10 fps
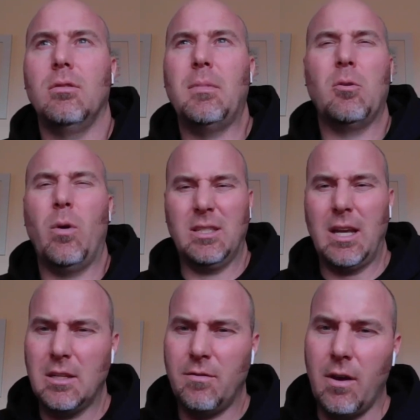not quite
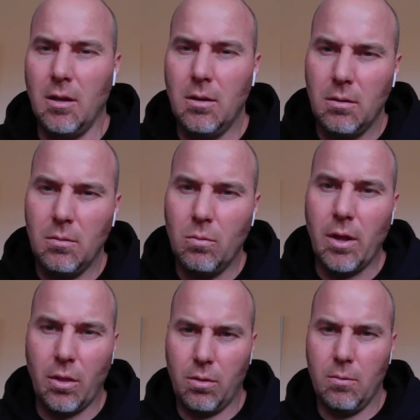satisfied
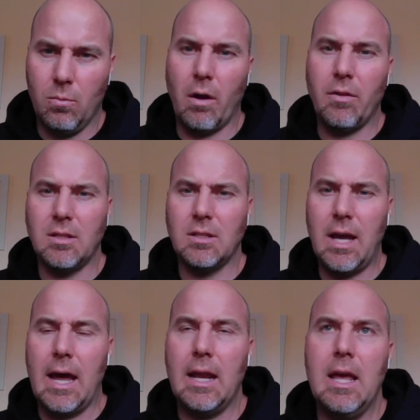with where this is
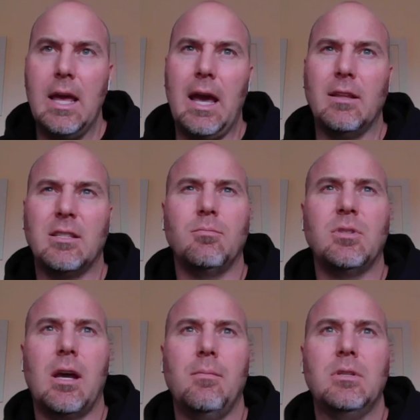at. And
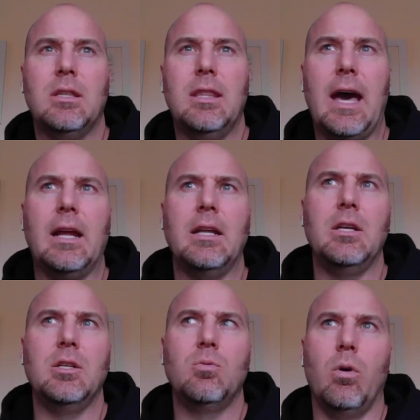sometimes that
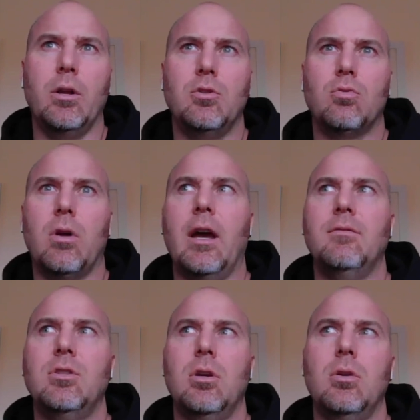is what
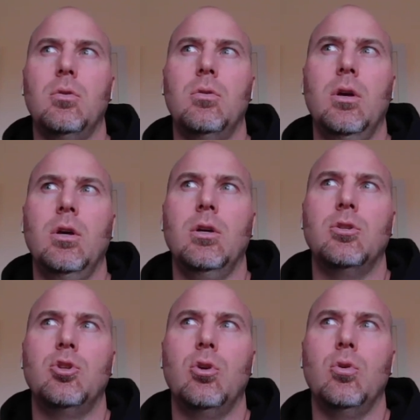drives you
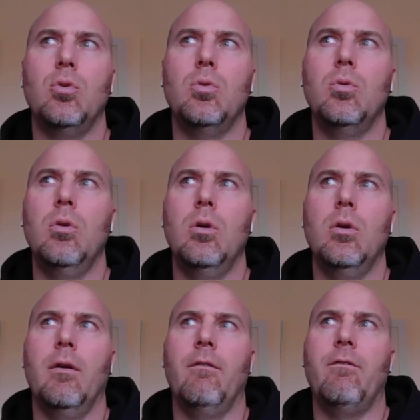to
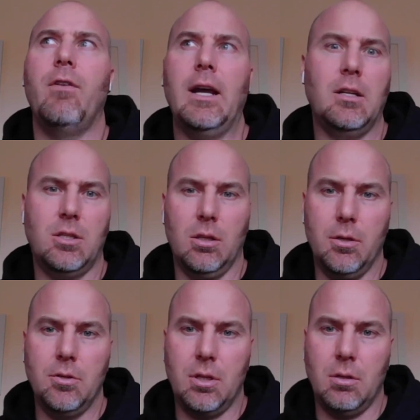find a
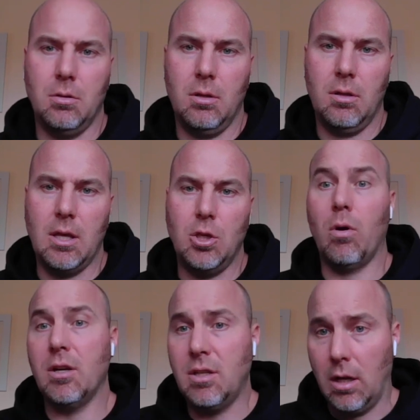solution that you
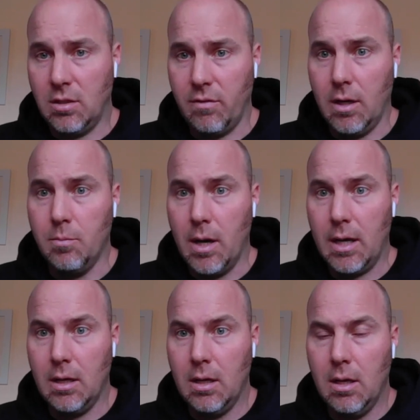are satisfied by.